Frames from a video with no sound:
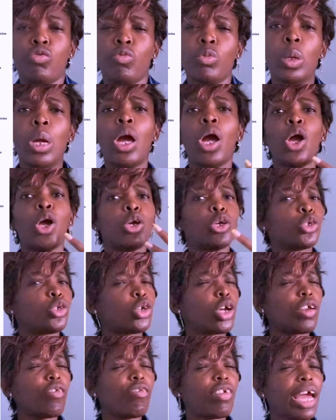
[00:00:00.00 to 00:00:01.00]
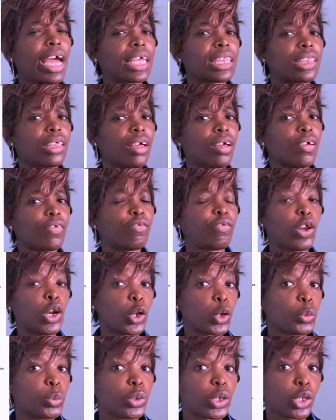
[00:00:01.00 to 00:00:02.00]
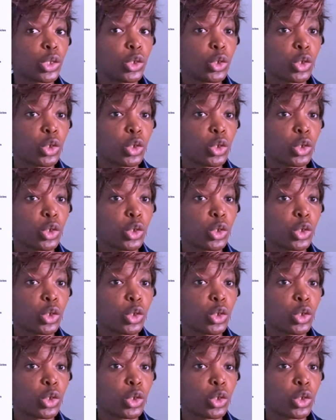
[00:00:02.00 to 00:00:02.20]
sort of like the fallopian tube.